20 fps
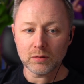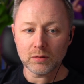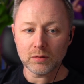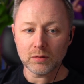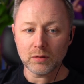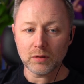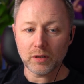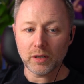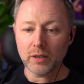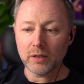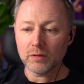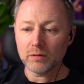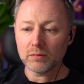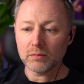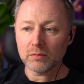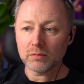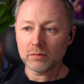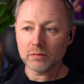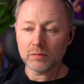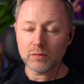Alright.
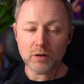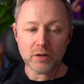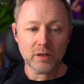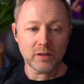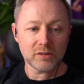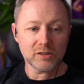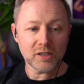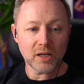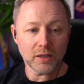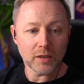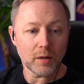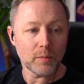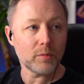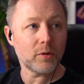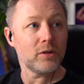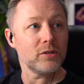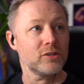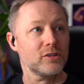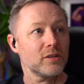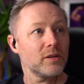Fuck it, starting up
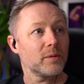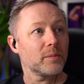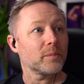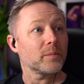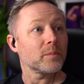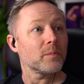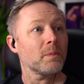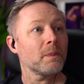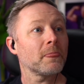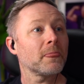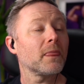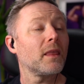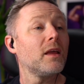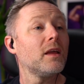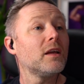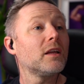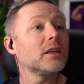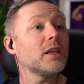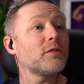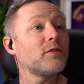Rust.
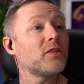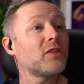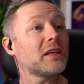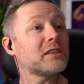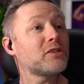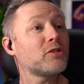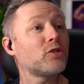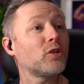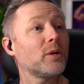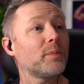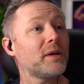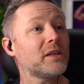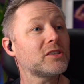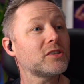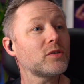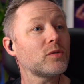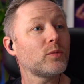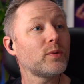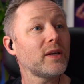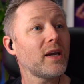Livy, thanks for 200 bits.
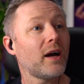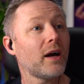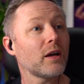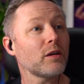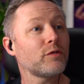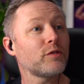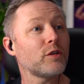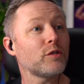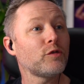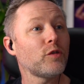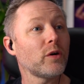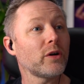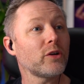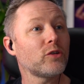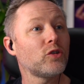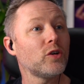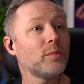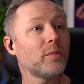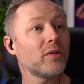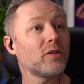We hack for your
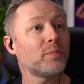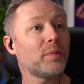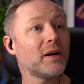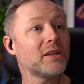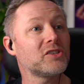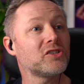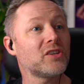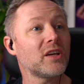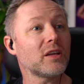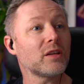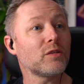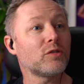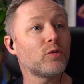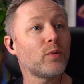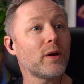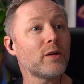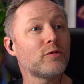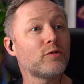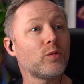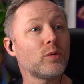42-month badge. Take the
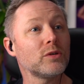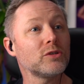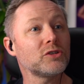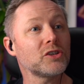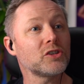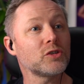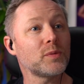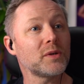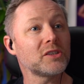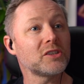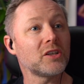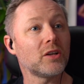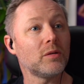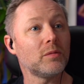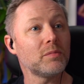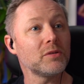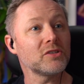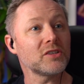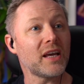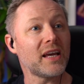24 and just switch the
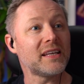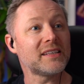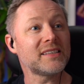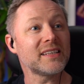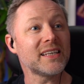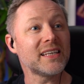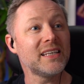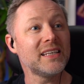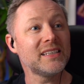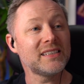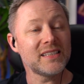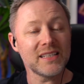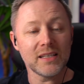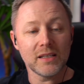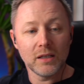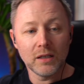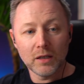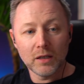numbers. It's easy.